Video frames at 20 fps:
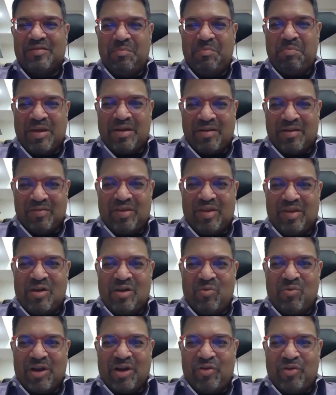Peter
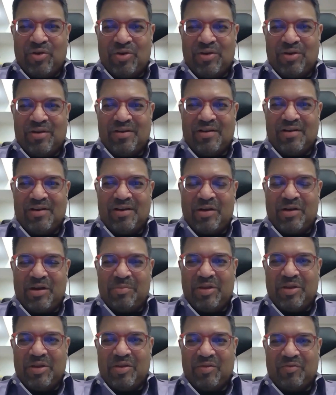Thiel, one of your,
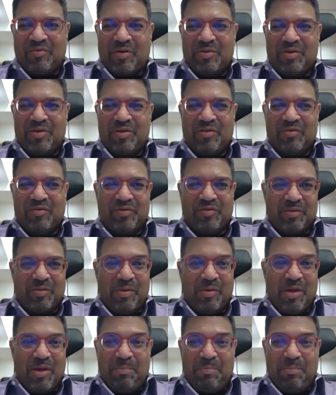the founder of